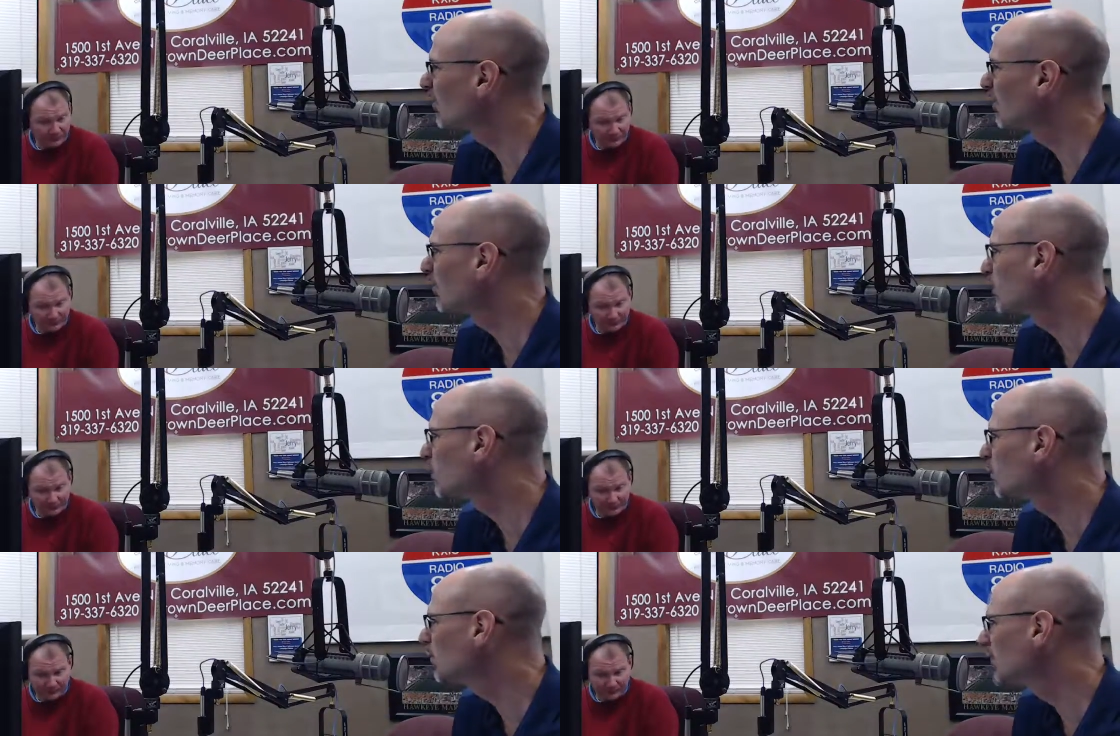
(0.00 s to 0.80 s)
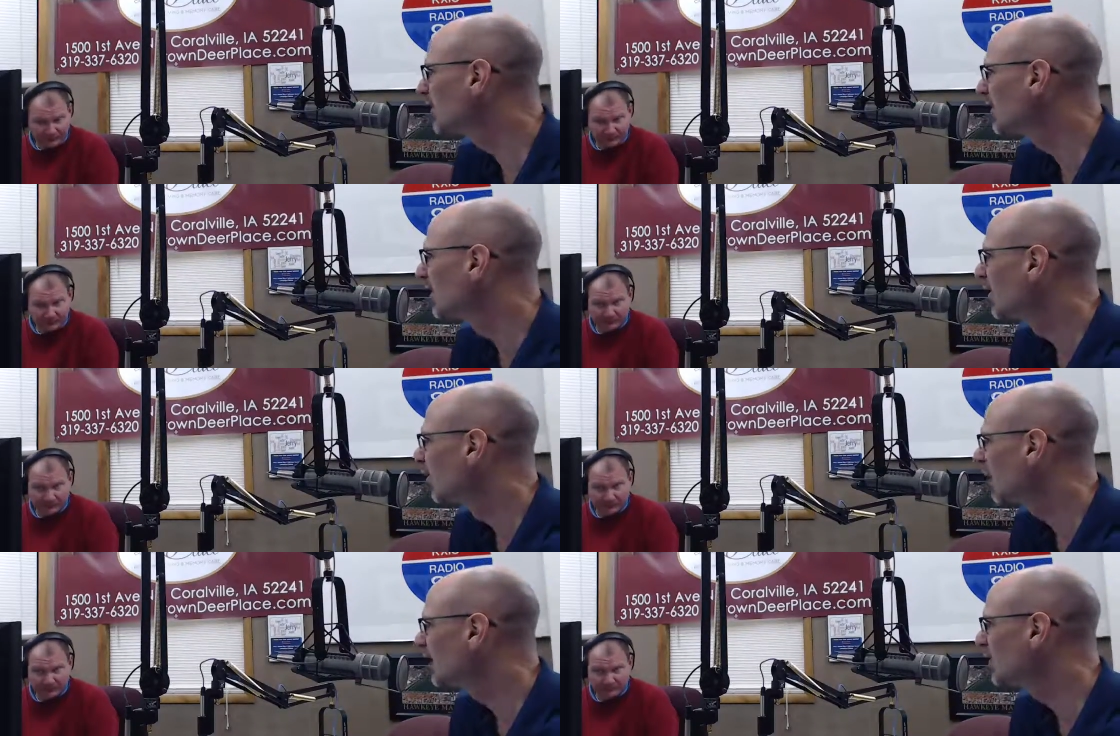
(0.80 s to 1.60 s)
Speaker 1: ways. Foods,
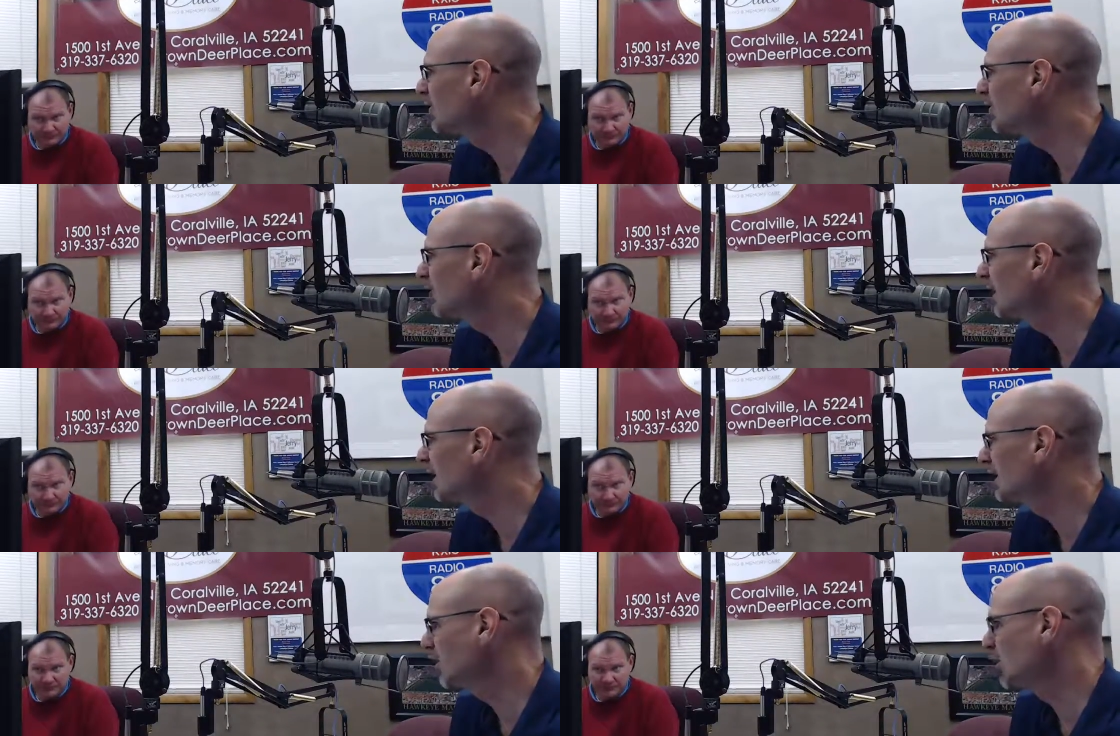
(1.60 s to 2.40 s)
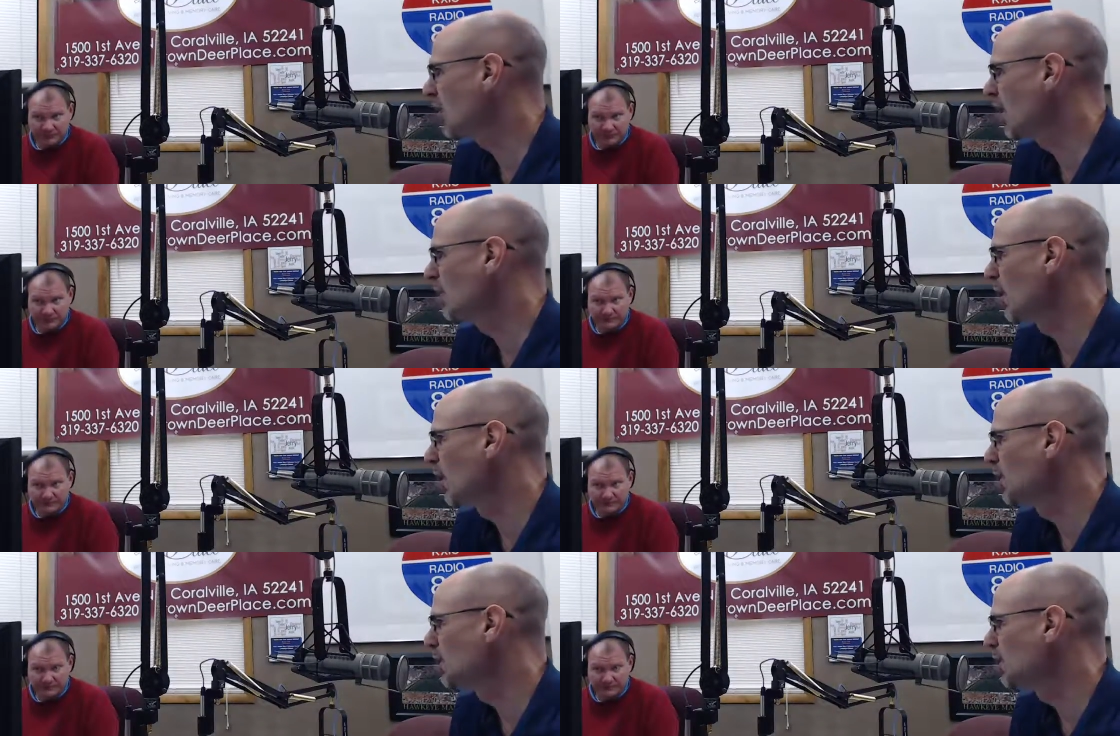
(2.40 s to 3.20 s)
what used to be, no, I'm not
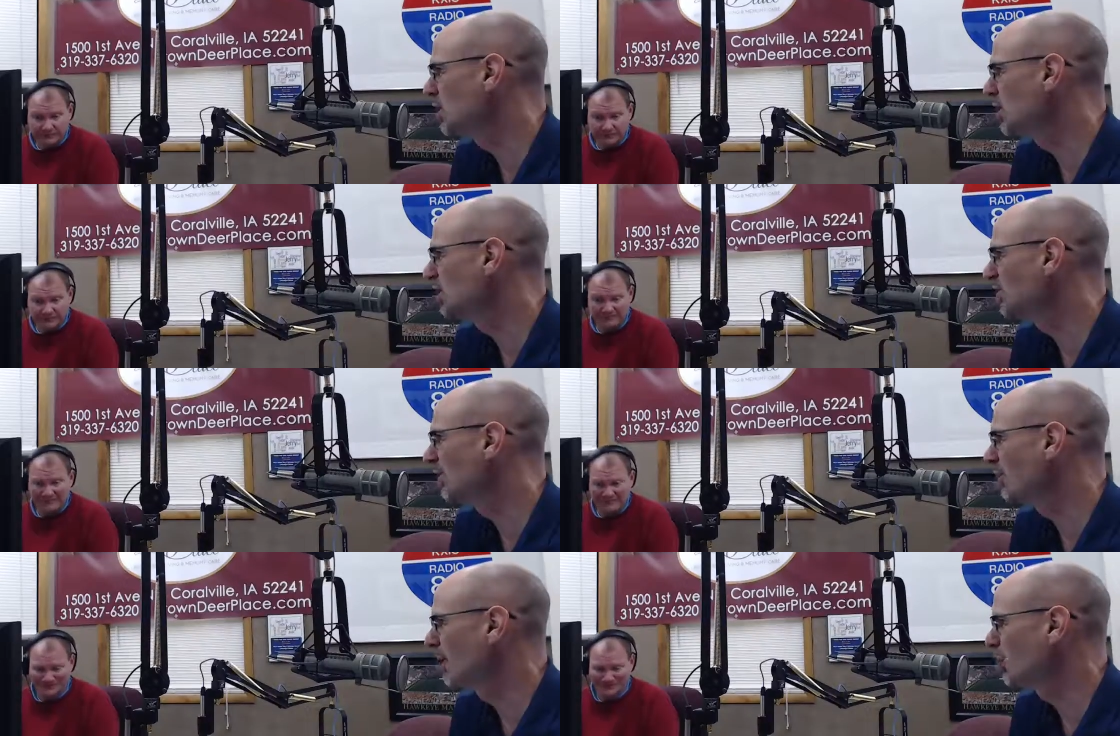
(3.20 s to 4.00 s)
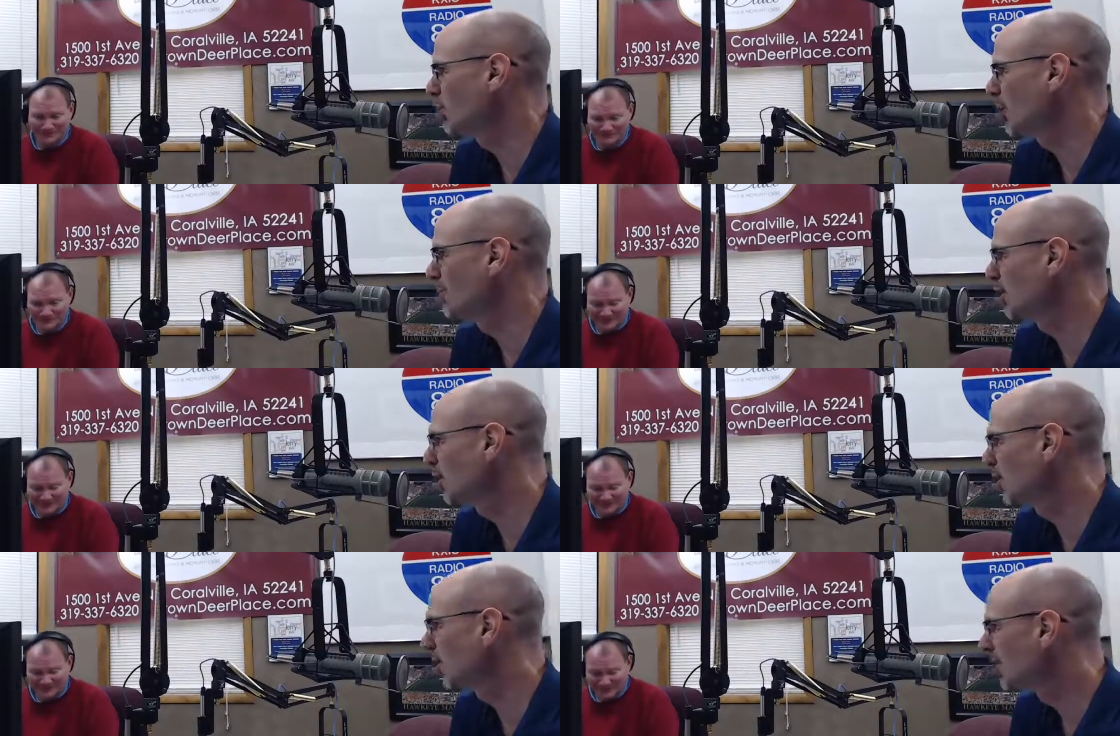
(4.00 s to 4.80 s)
eating it, we'll make them
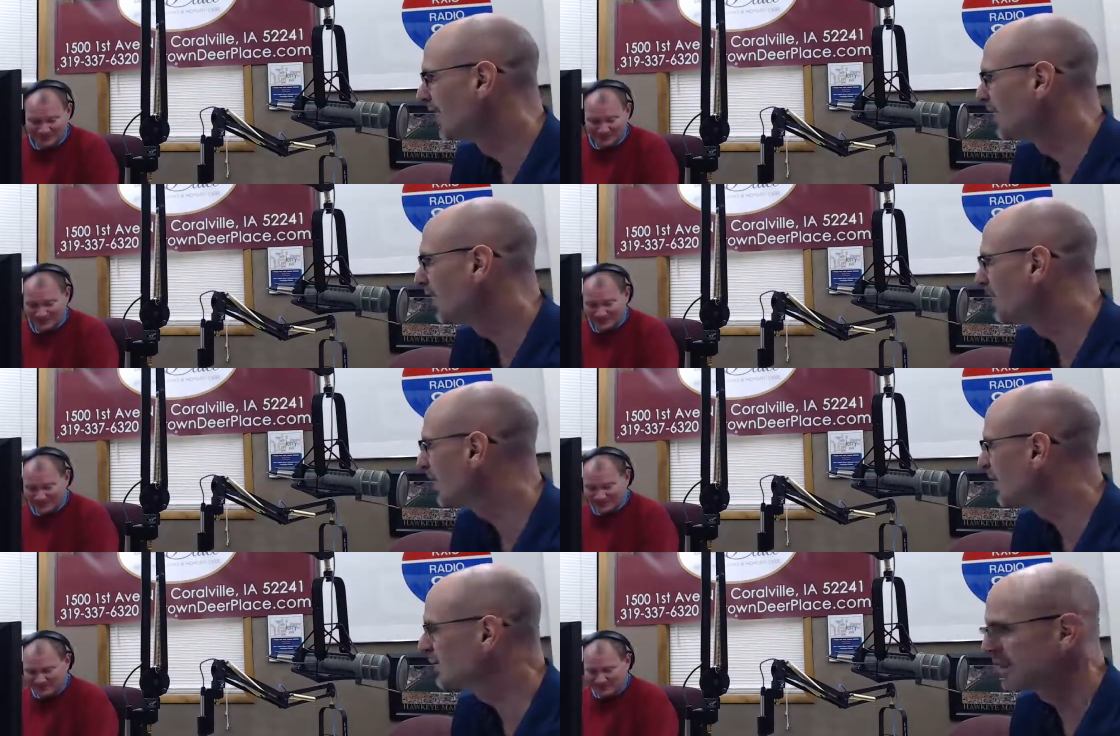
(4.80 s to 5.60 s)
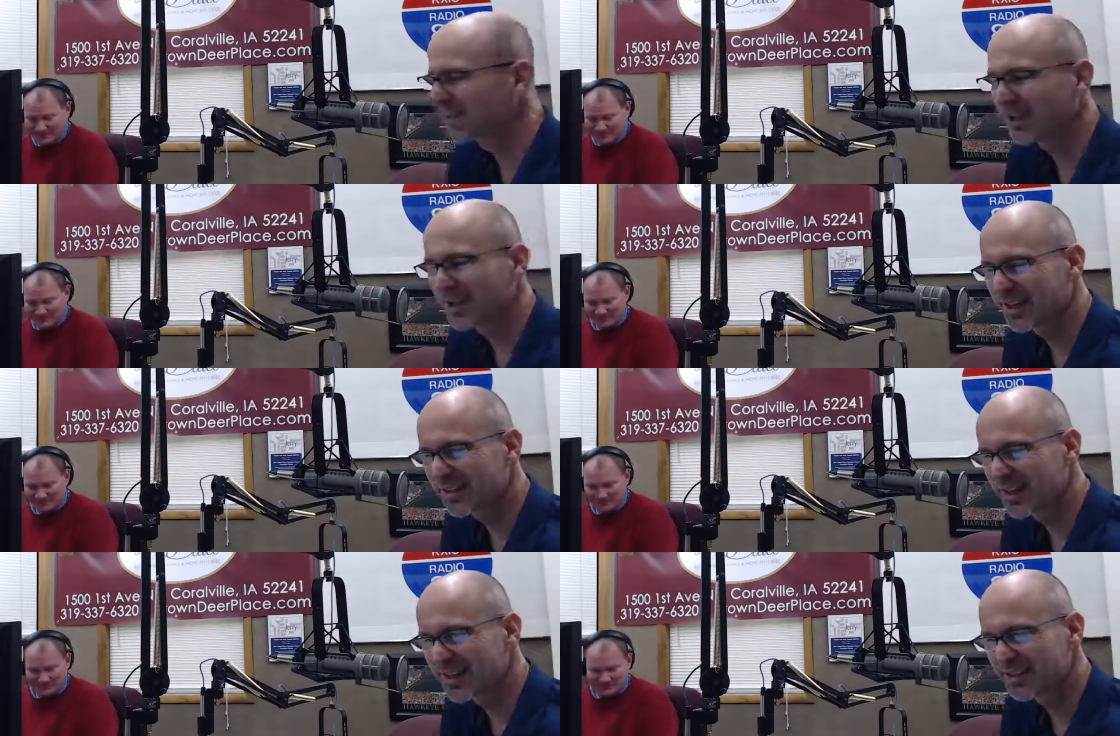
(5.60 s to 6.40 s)
eat it, then becomes a
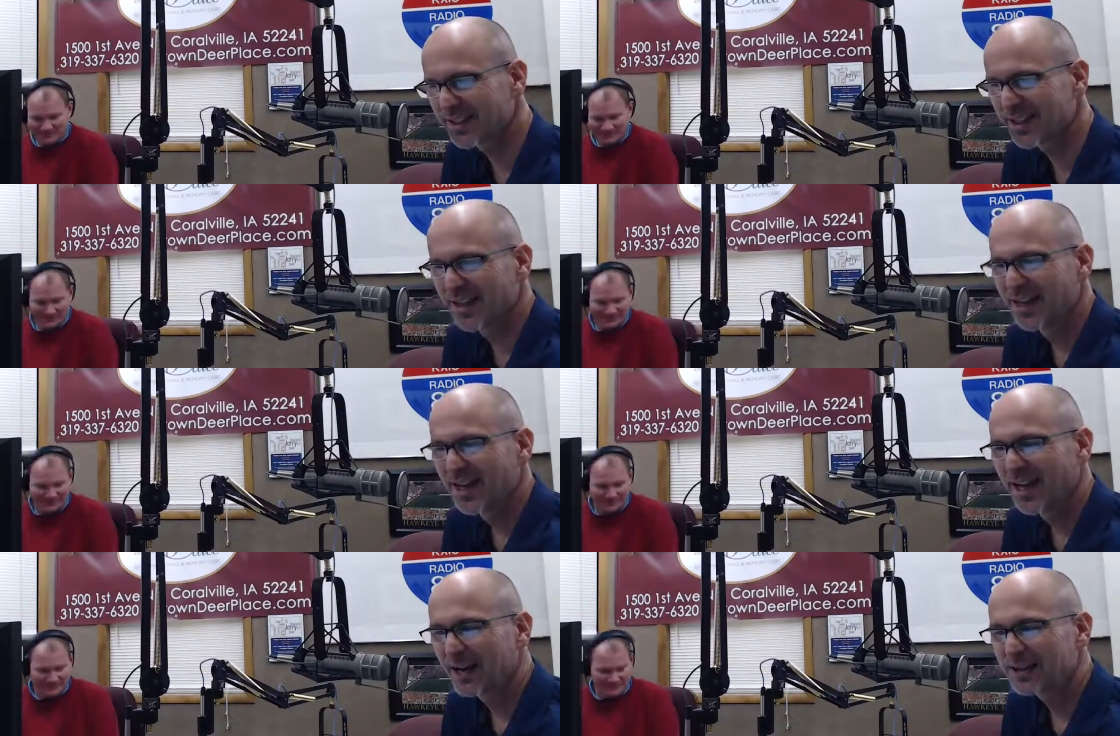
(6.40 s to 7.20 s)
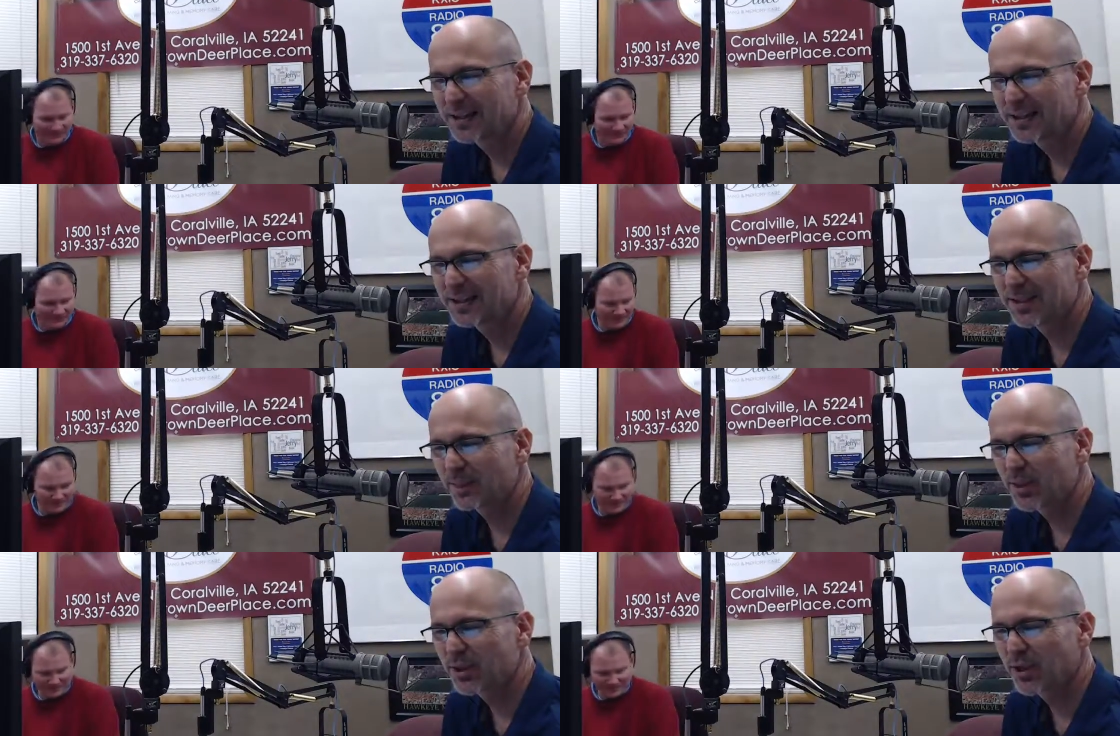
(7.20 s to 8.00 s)
delicatessen. Uh,
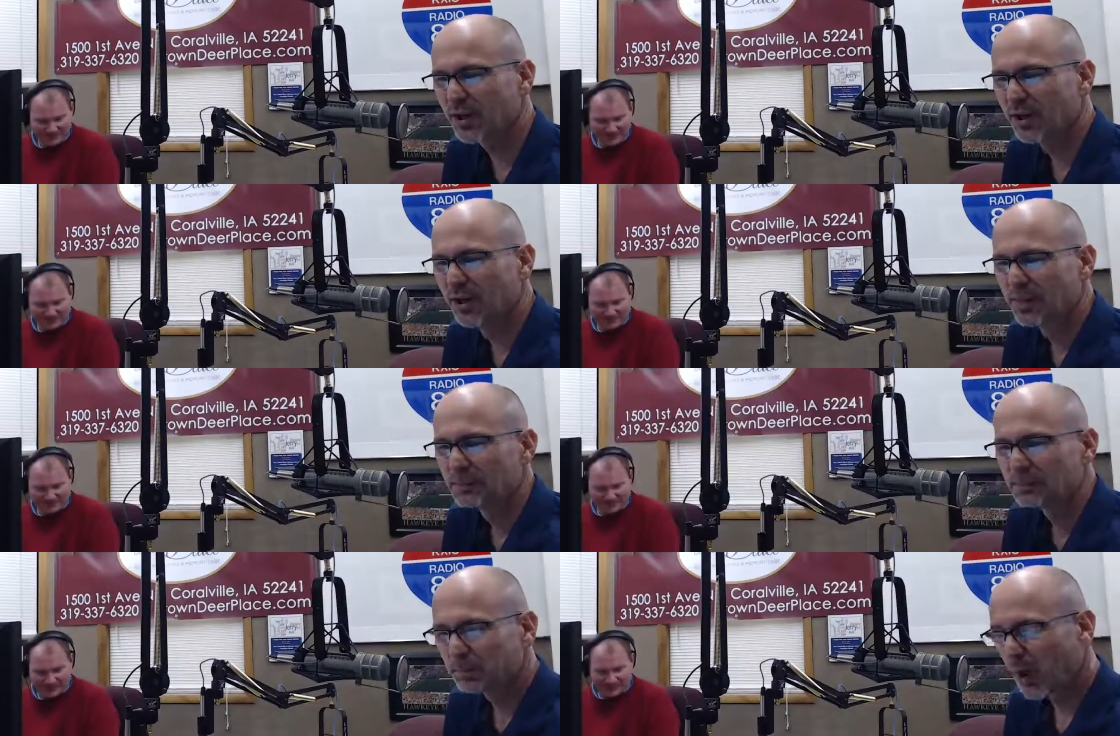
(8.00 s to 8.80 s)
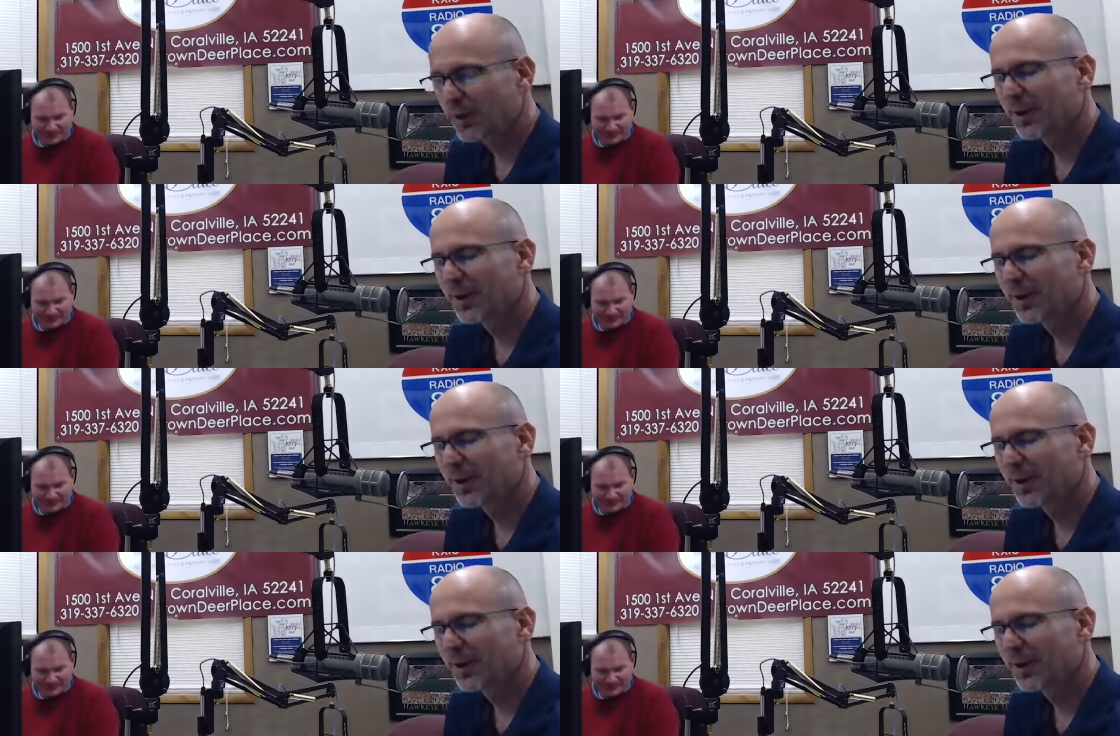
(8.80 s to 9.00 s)
temperature or